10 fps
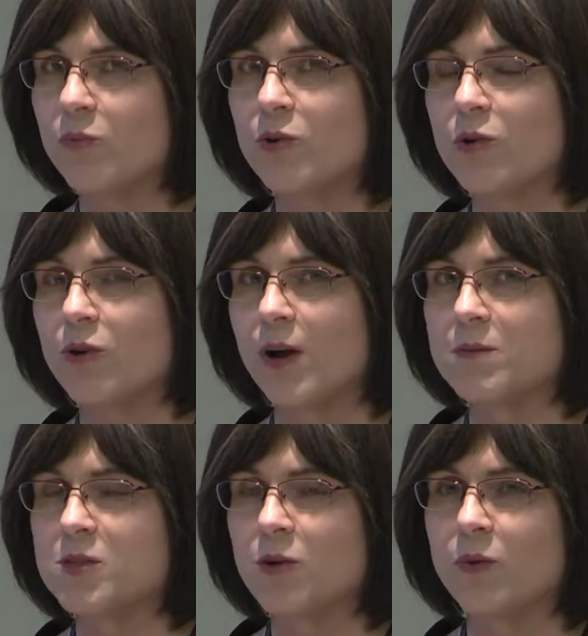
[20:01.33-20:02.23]

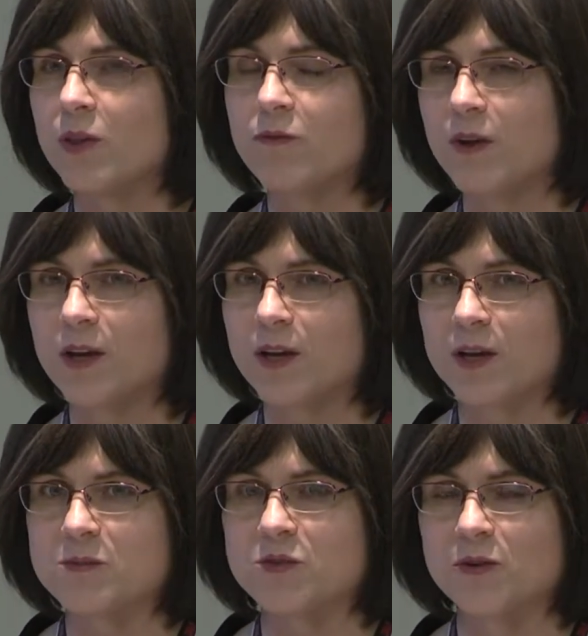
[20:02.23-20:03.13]
programs, so where the funding
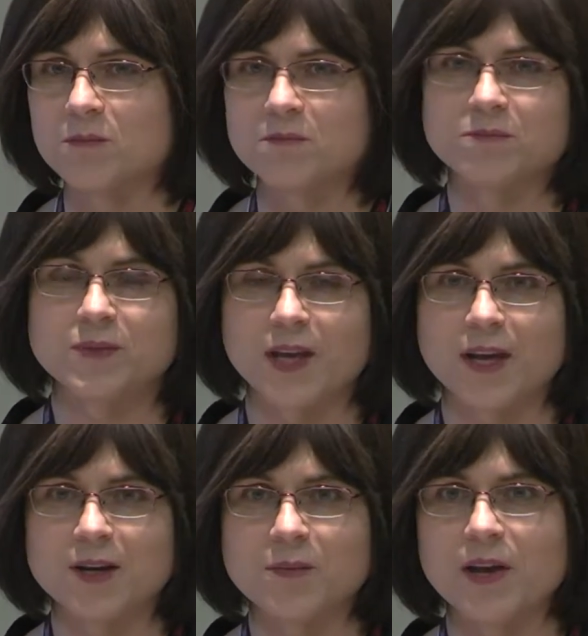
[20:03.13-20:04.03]
comes from
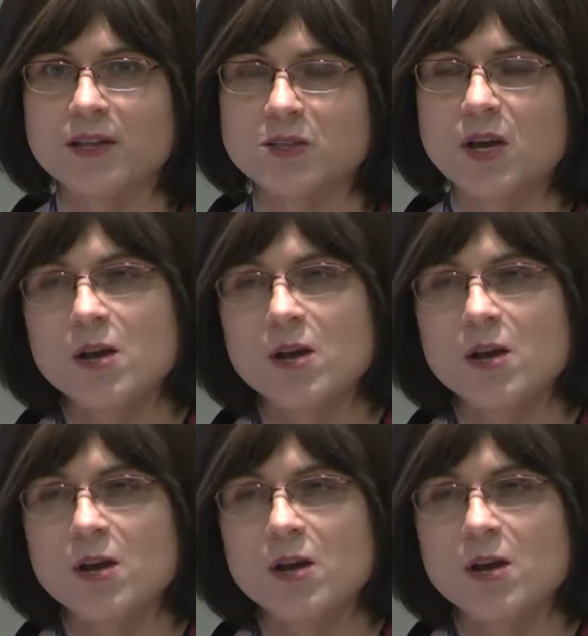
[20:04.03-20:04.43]
kind of depends.